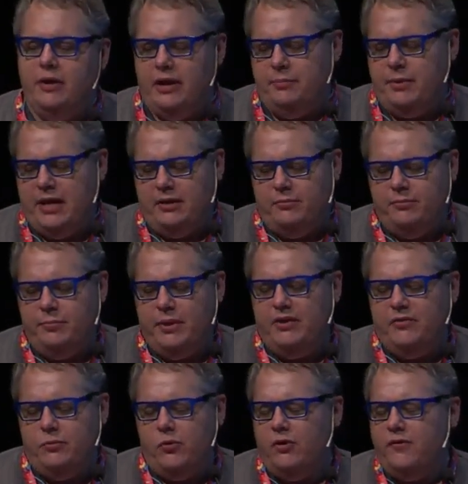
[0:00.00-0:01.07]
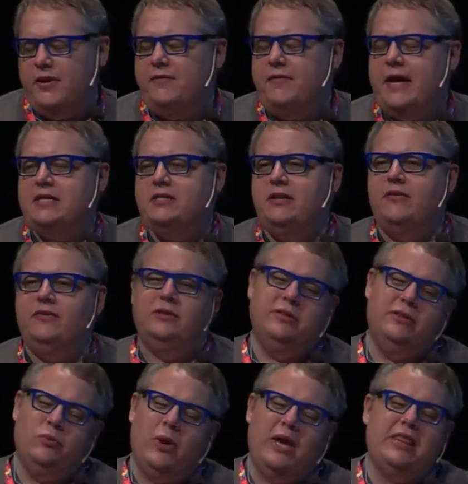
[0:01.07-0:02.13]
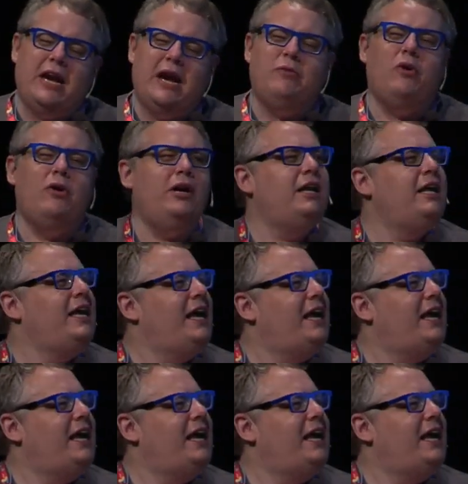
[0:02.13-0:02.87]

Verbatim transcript: at being a bit of a more of an advanced level, and the way that I wrote it,